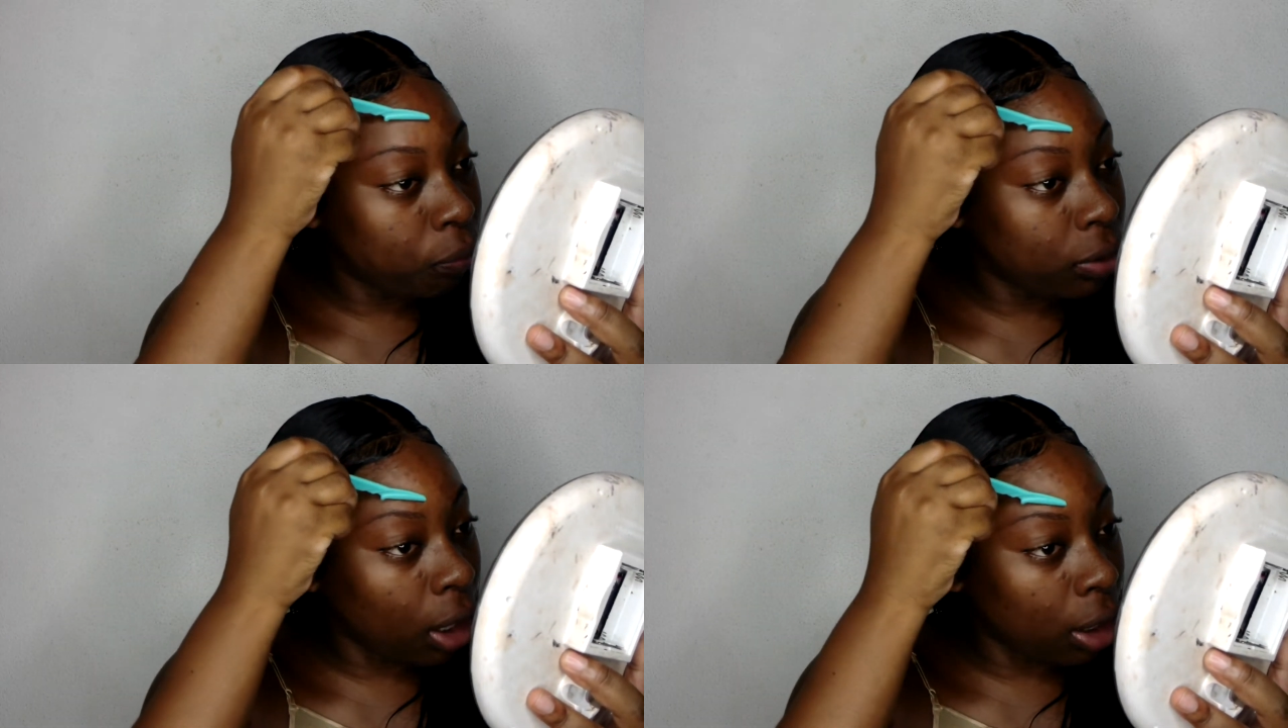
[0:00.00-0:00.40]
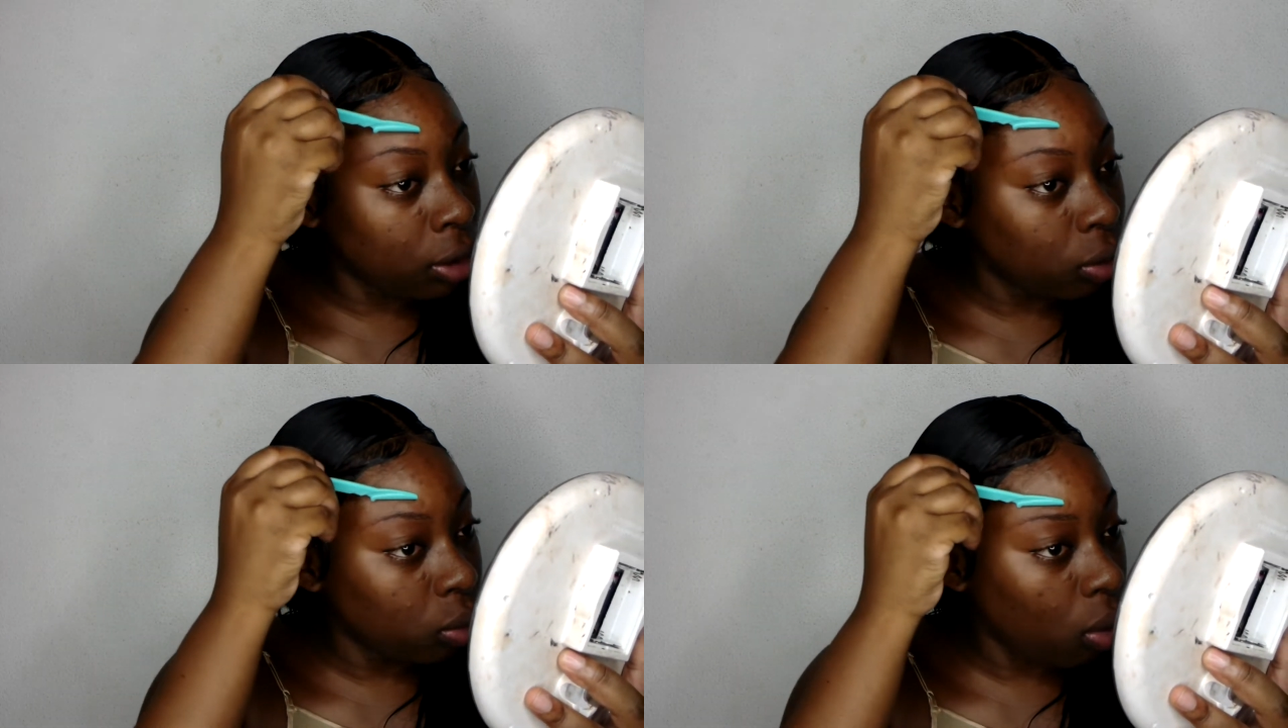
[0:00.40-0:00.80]
done
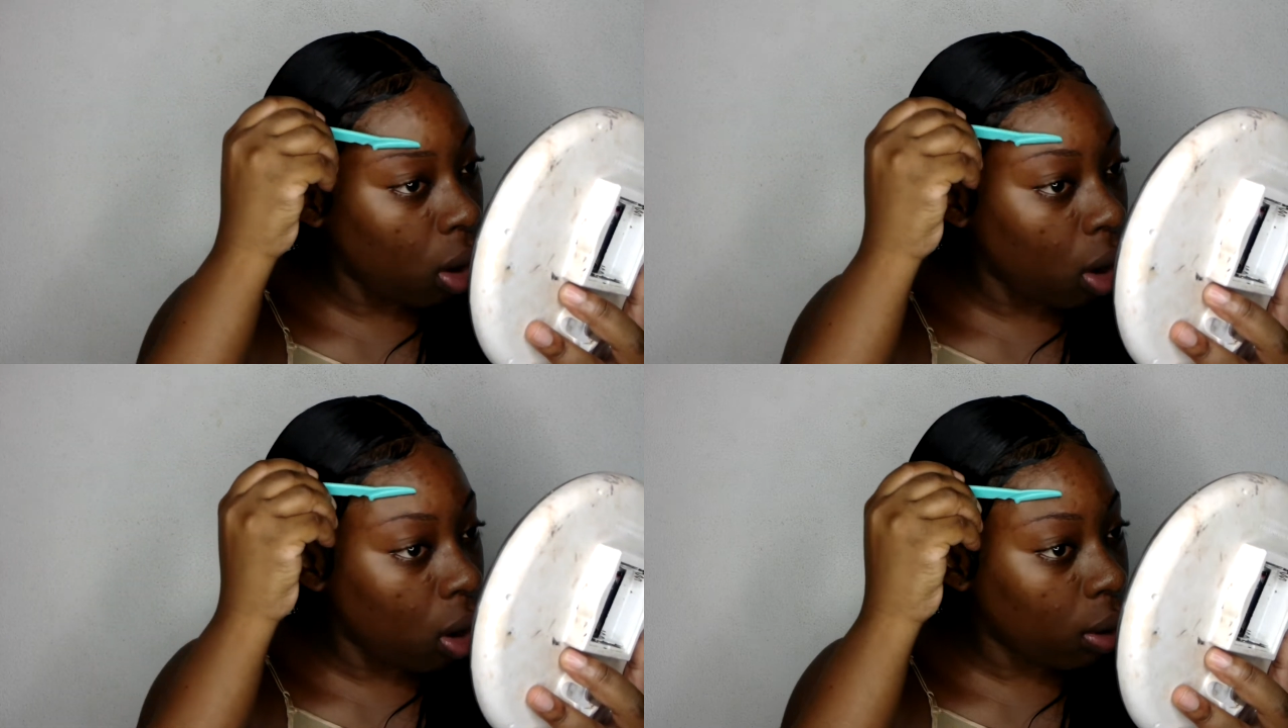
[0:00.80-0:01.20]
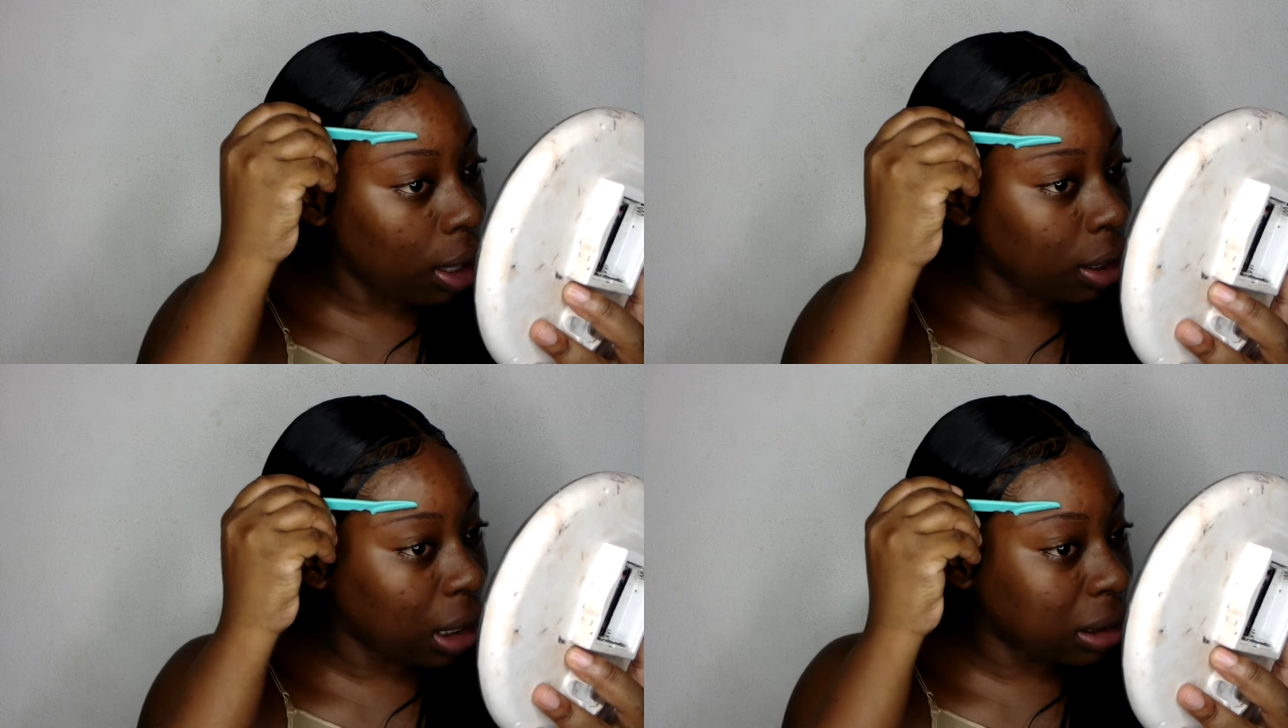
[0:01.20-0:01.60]
you wrong,
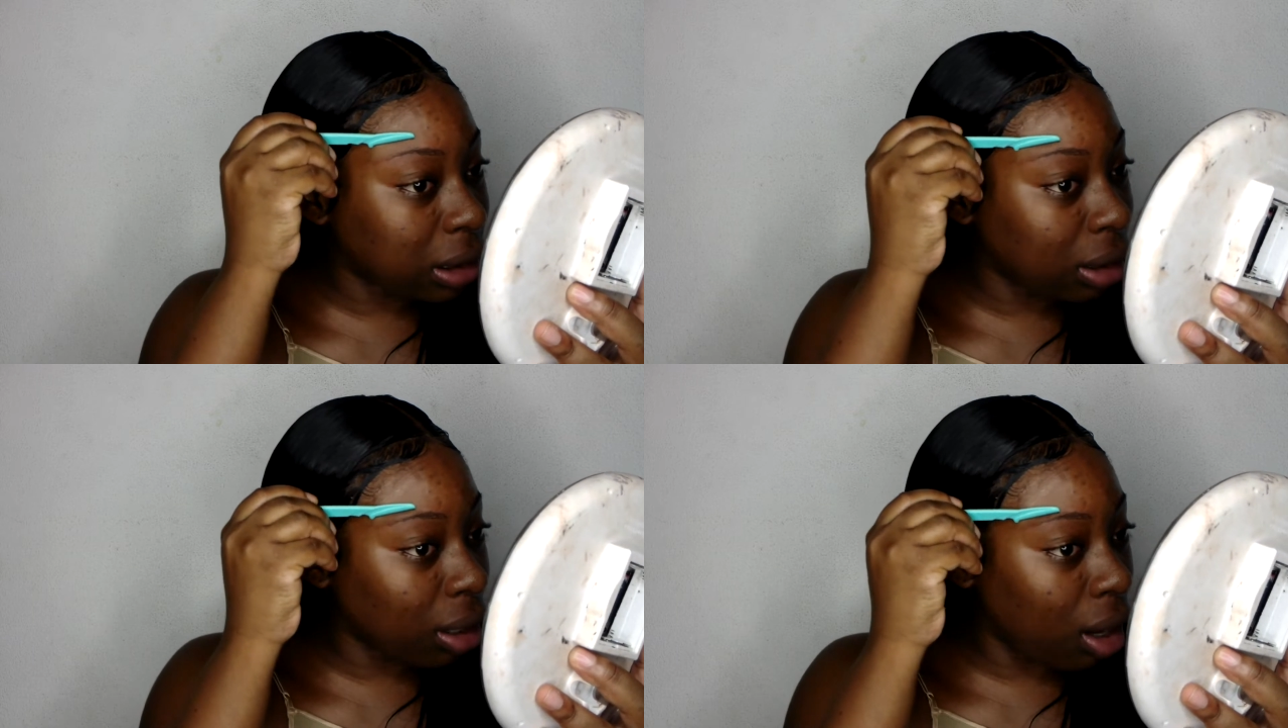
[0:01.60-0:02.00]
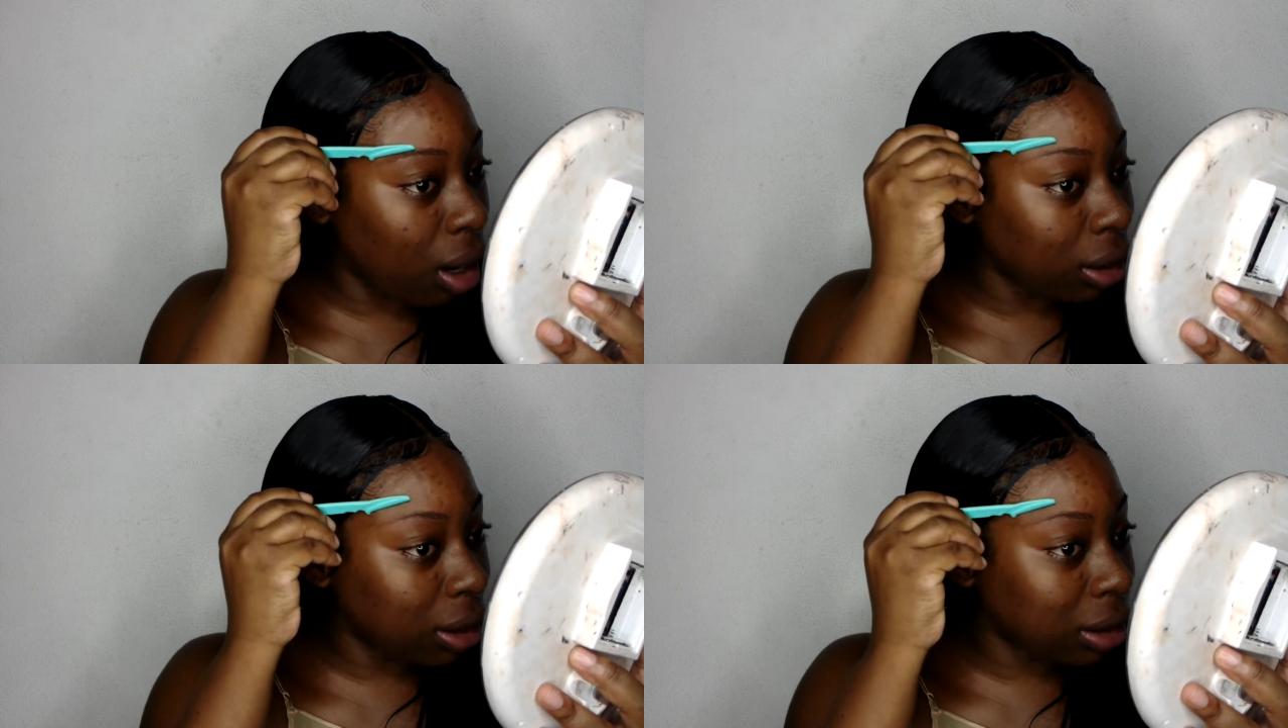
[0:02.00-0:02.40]
and it's
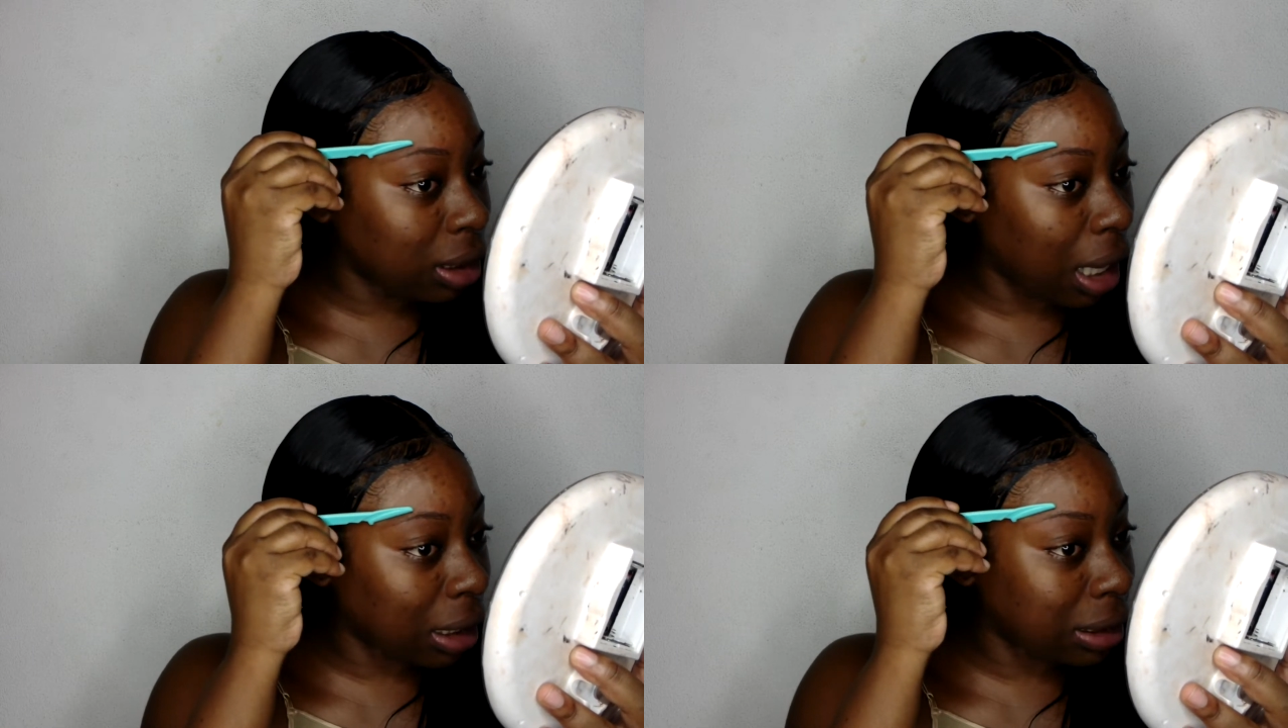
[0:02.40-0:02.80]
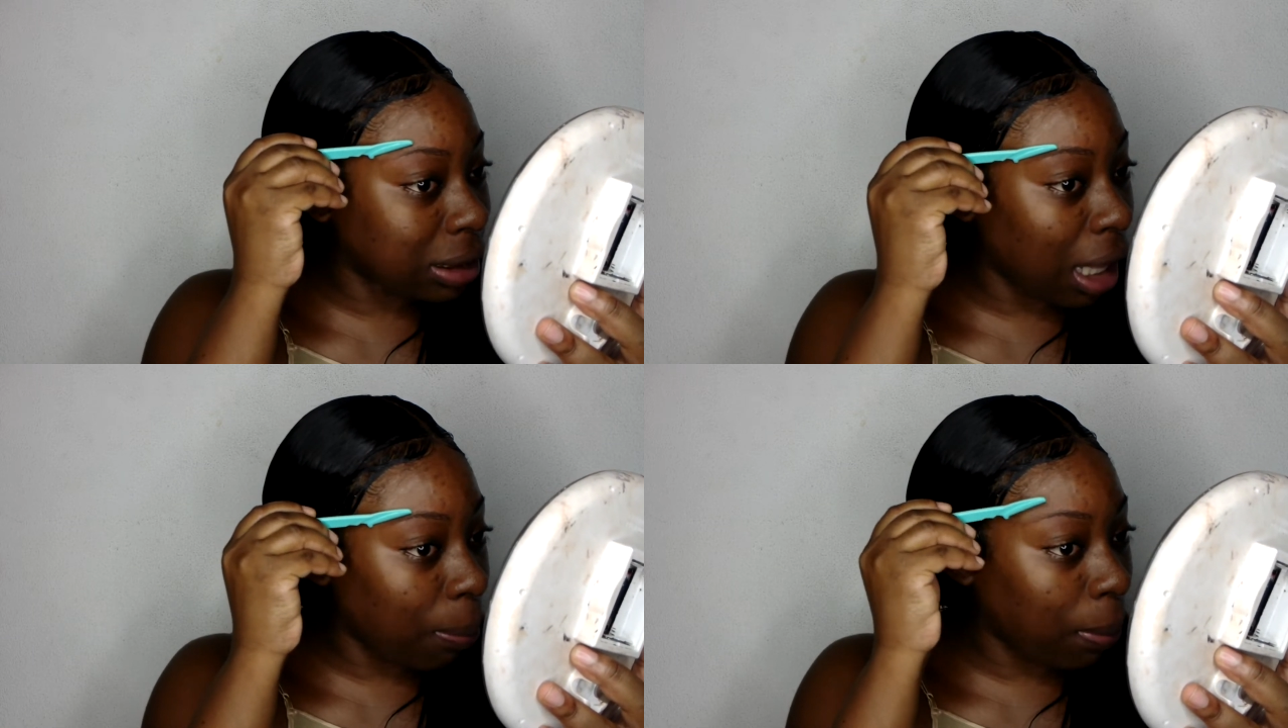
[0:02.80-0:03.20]
hard to
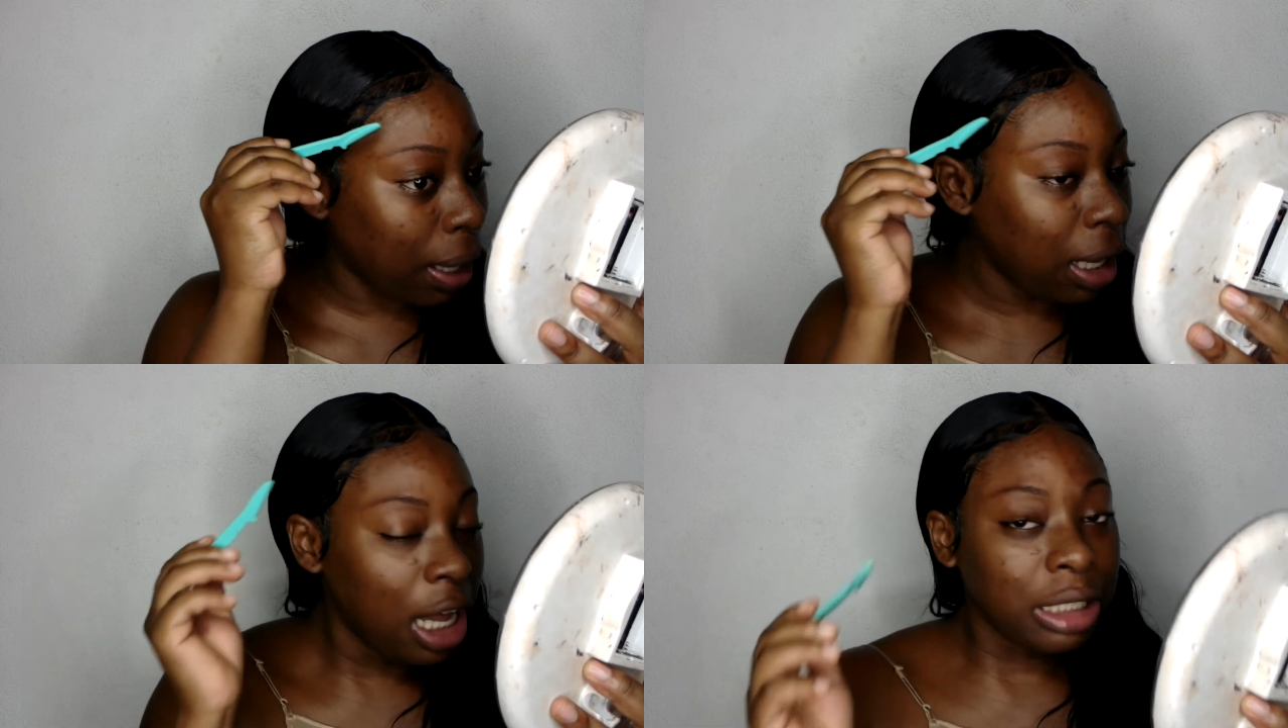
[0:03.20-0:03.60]
accept it,